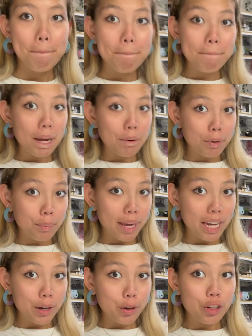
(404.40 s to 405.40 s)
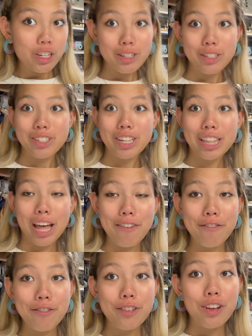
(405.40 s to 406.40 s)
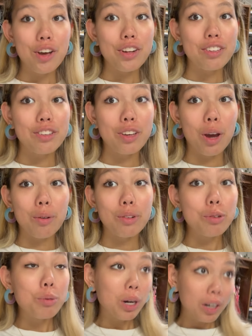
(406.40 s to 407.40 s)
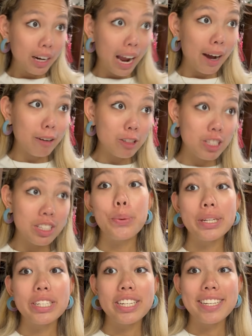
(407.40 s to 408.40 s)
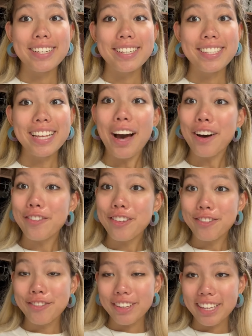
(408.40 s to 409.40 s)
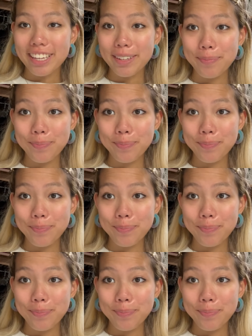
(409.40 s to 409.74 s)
My roommate just left to go to her house, which is Alpha Phi.